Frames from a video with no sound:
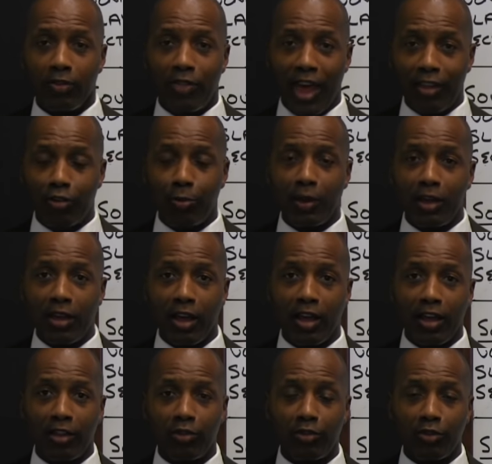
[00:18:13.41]
that's
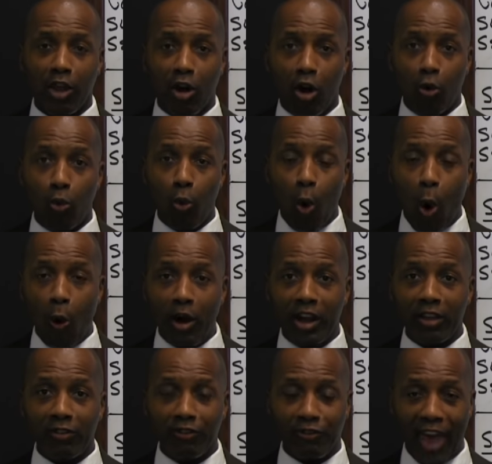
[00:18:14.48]
because there are
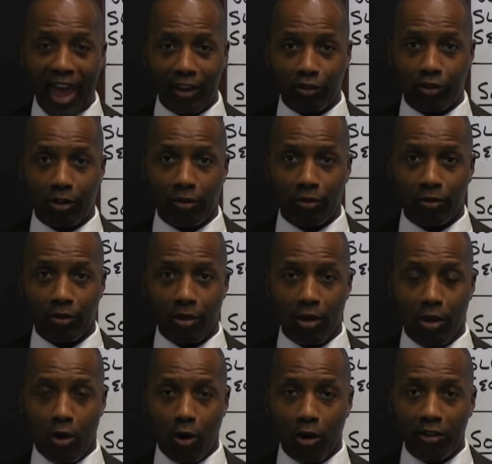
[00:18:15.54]
warring factions
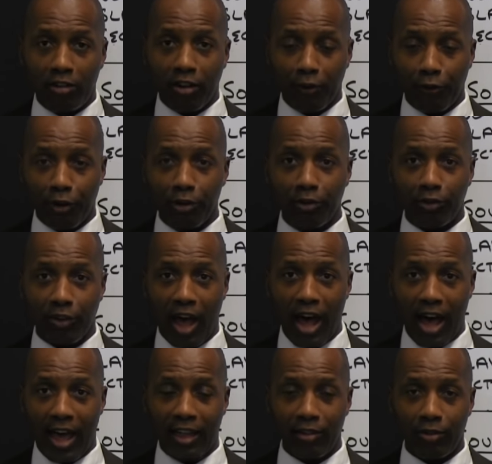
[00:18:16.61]
or different
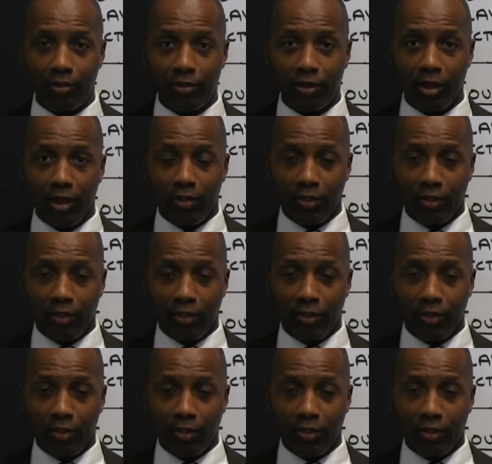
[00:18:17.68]
sides